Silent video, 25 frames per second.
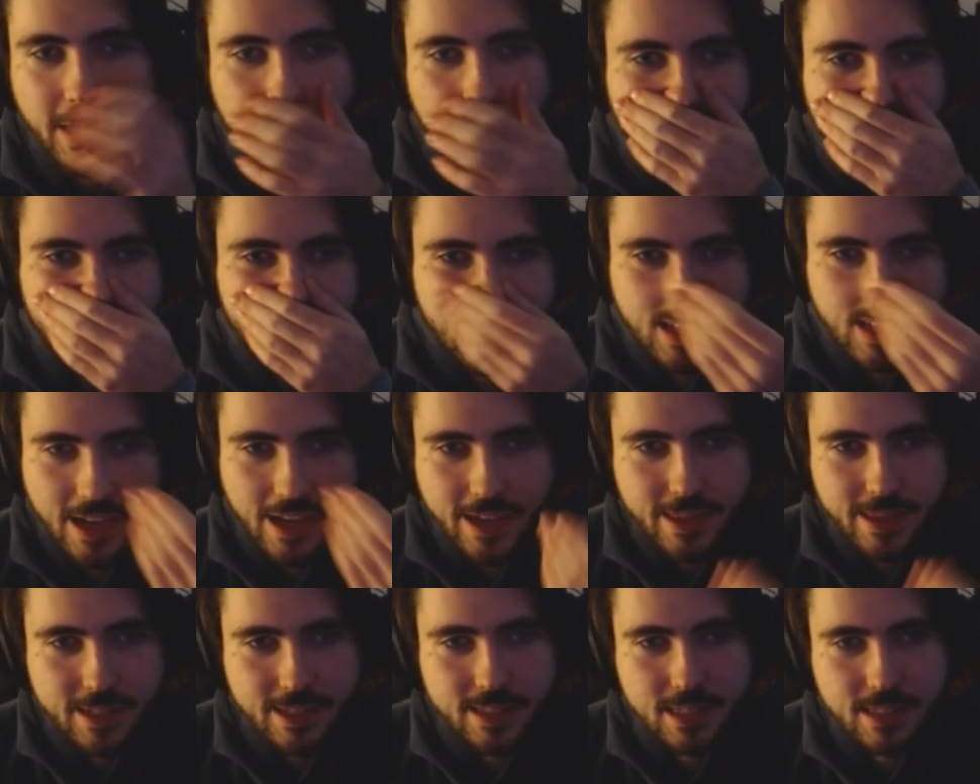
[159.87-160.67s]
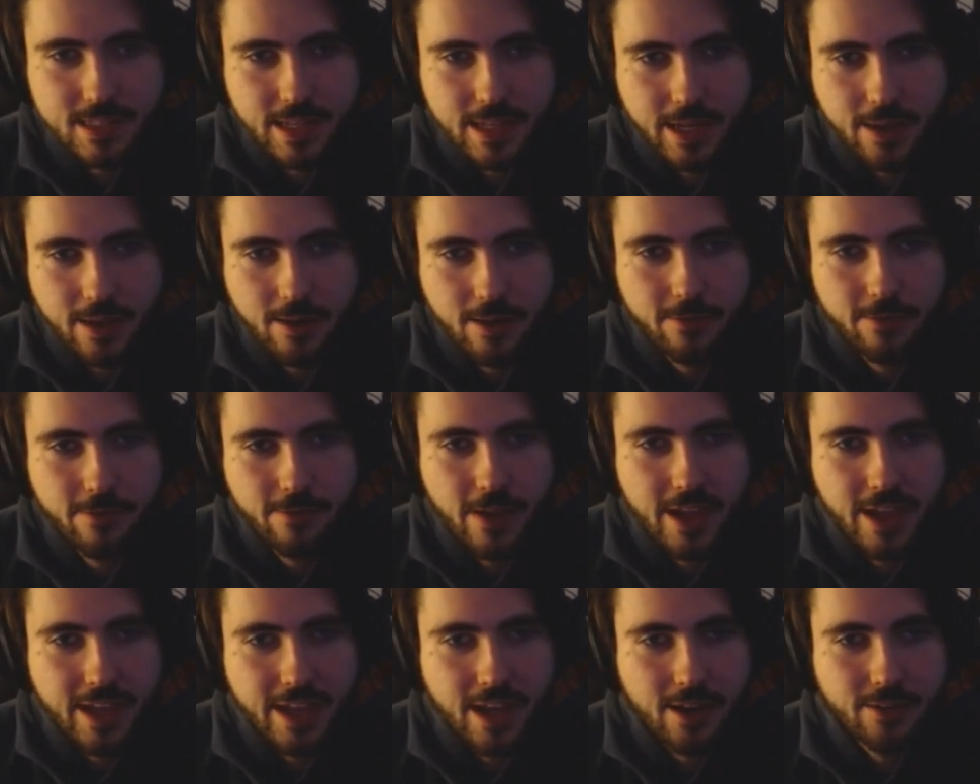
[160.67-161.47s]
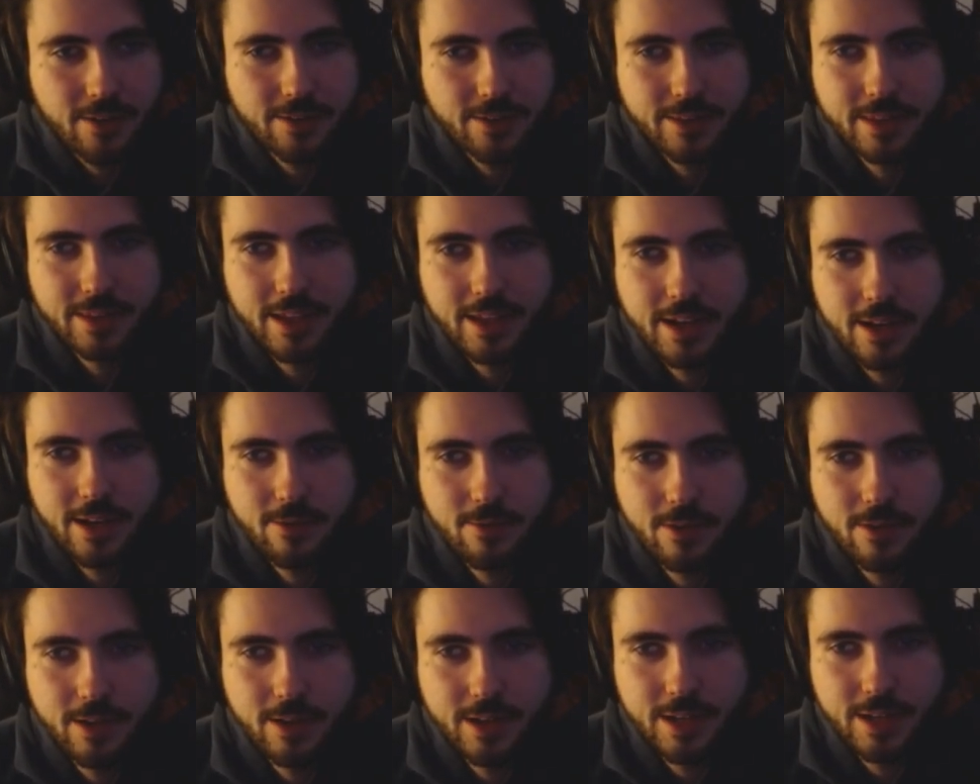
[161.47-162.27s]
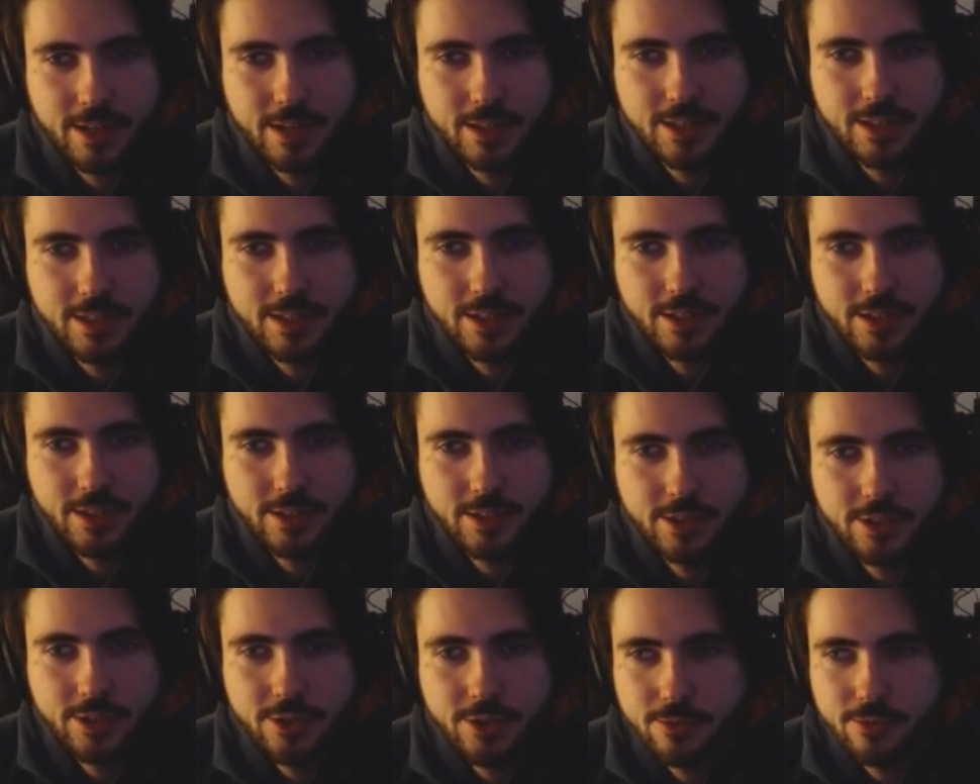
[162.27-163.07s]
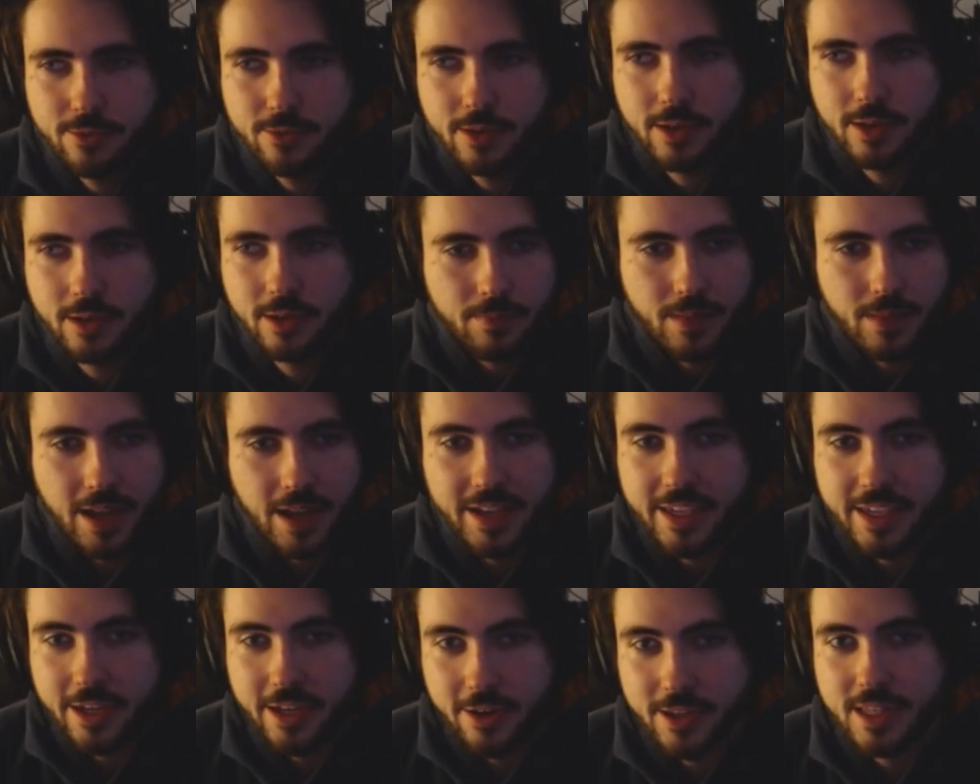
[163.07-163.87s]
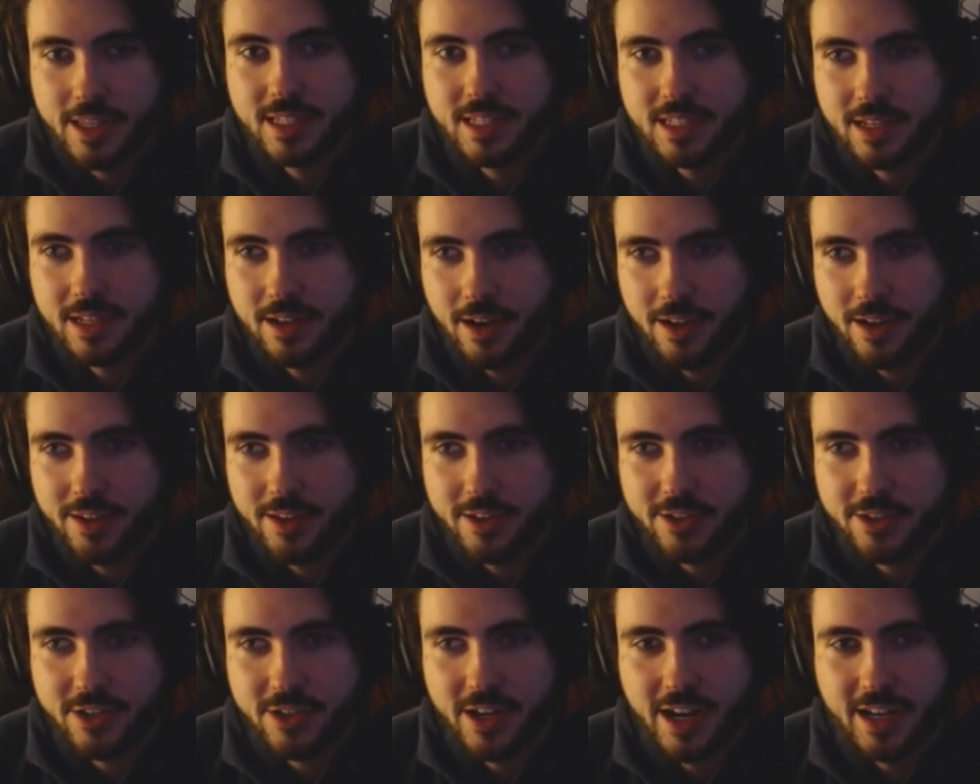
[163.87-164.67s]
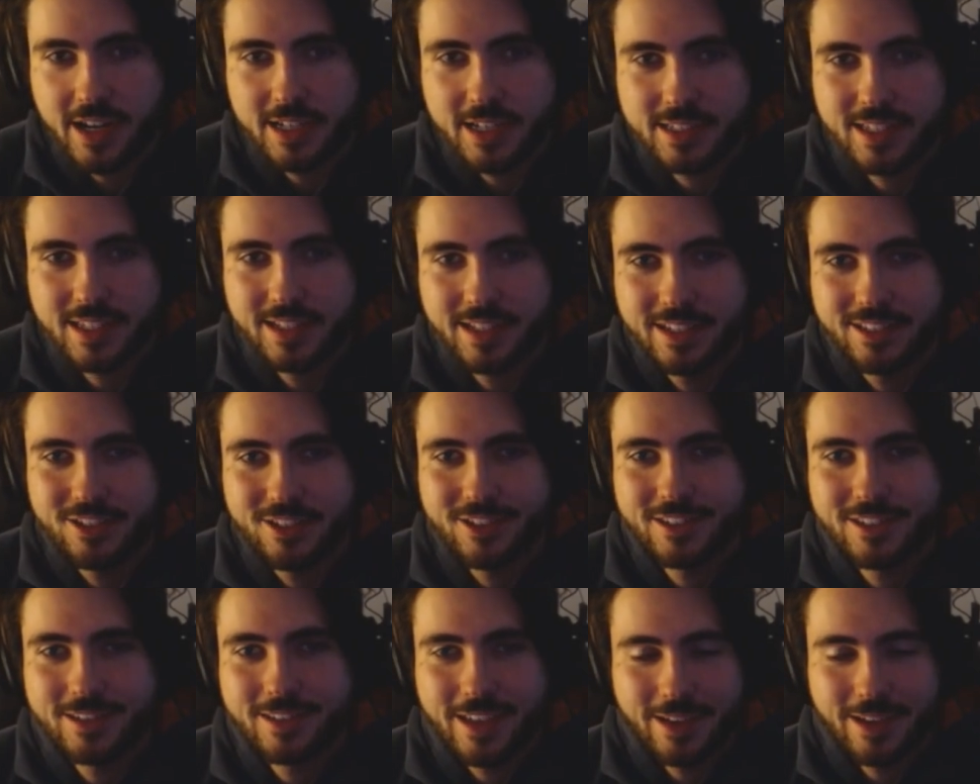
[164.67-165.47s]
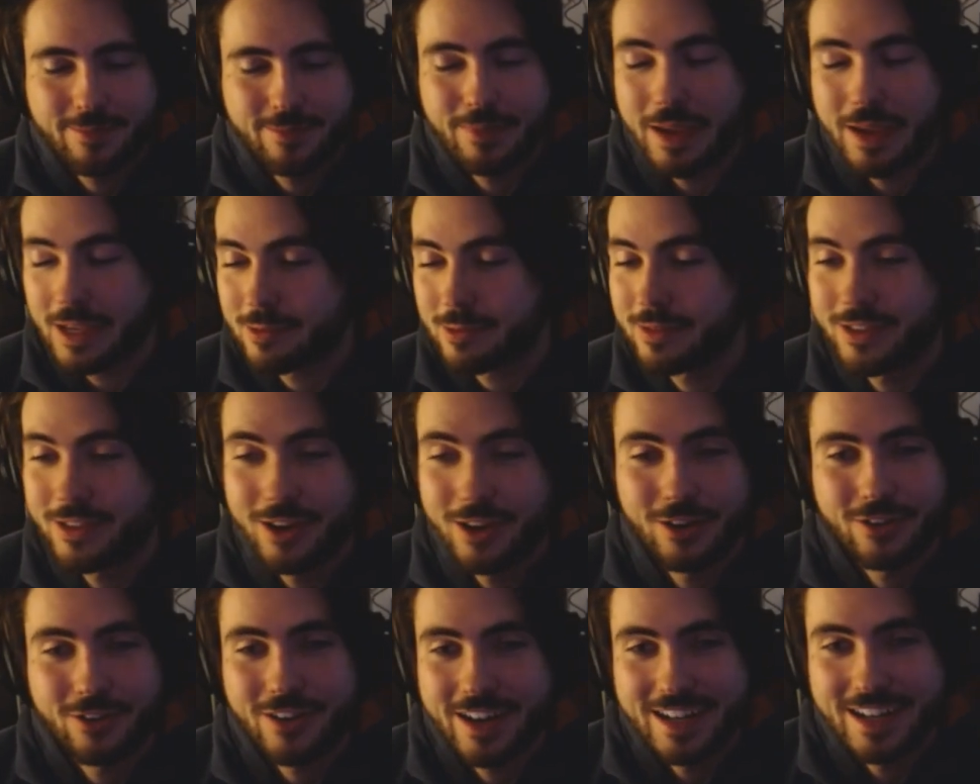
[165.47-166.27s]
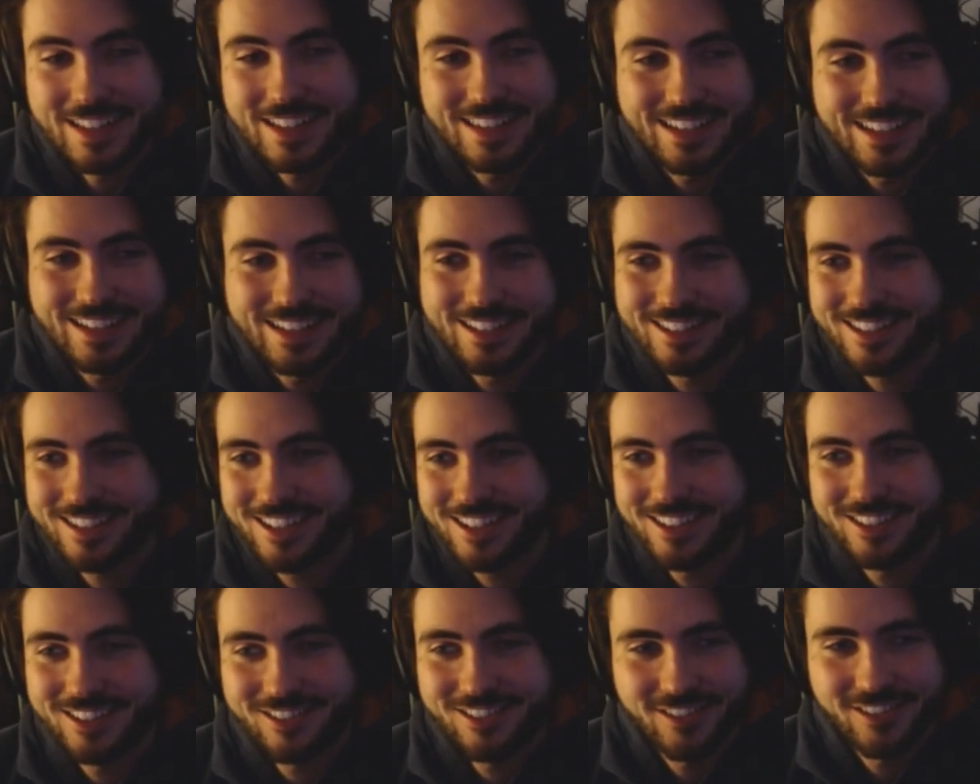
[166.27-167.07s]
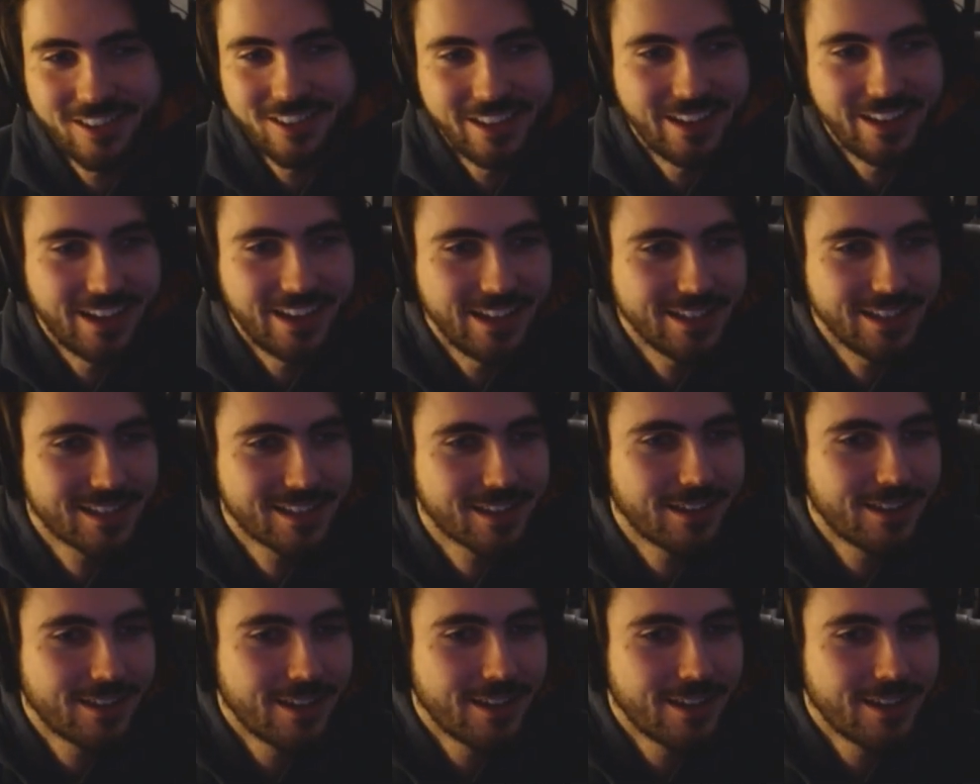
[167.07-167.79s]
say this is like a fake out that I wanted to do. I hear this in other tracks and it just like makes me go crazy. It sounds really nice.